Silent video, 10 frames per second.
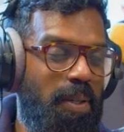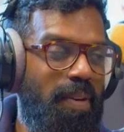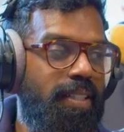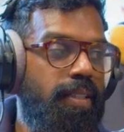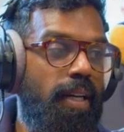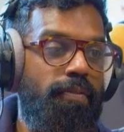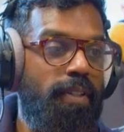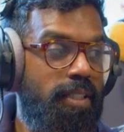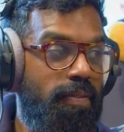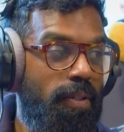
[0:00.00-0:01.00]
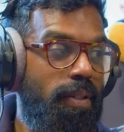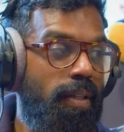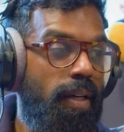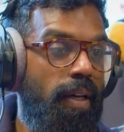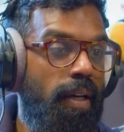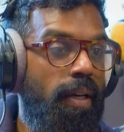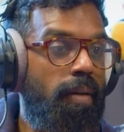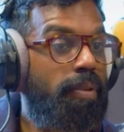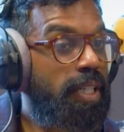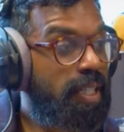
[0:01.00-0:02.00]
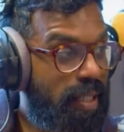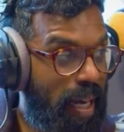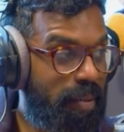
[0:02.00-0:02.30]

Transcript: were about to go, first of all, bring your snack